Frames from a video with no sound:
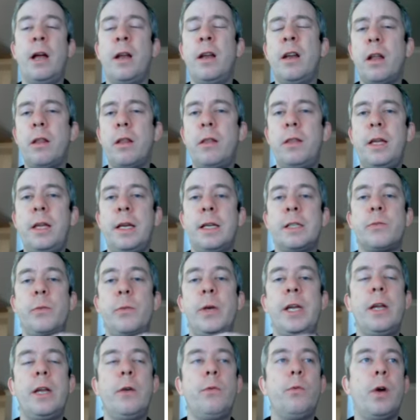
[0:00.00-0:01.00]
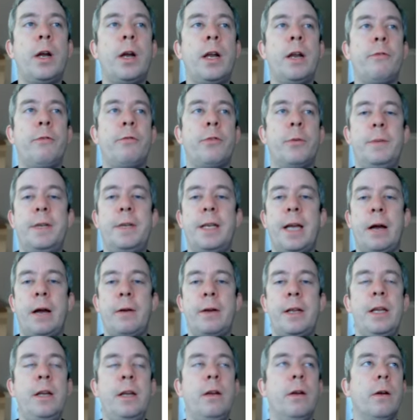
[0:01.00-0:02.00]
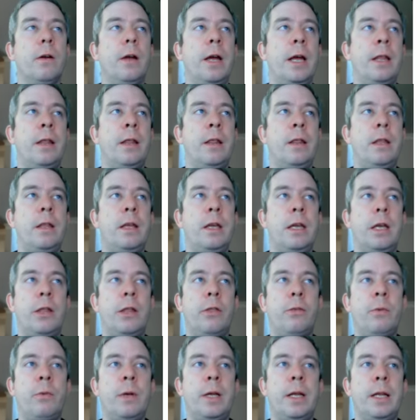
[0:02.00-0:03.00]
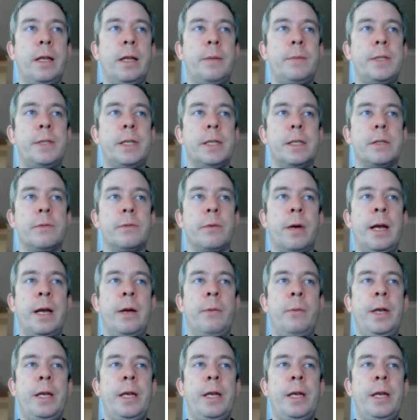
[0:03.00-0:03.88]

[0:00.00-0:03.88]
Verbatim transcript: Another thing is we can run it from down here in the three ellipses, right?